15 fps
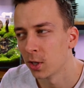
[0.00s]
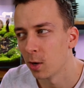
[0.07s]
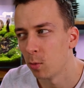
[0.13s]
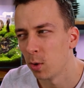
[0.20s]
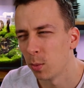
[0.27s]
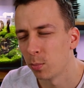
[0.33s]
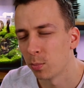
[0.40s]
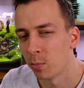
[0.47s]
that
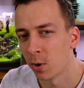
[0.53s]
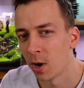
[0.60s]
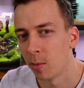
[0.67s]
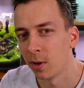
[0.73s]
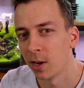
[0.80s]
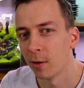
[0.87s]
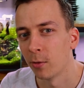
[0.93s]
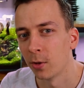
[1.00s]
we
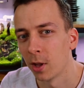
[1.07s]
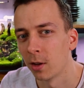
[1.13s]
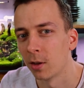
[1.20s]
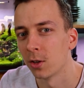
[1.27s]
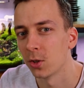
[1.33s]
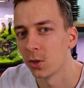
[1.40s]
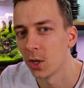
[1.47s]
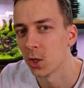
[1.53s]
probably have
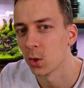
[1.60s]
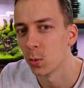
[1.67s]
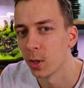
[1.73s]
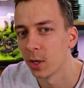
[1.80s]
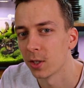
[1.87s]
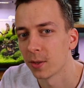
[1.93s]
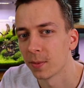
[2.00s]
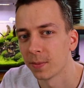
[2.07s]
another 6
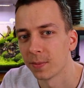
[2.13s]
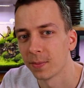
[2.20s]
weeks.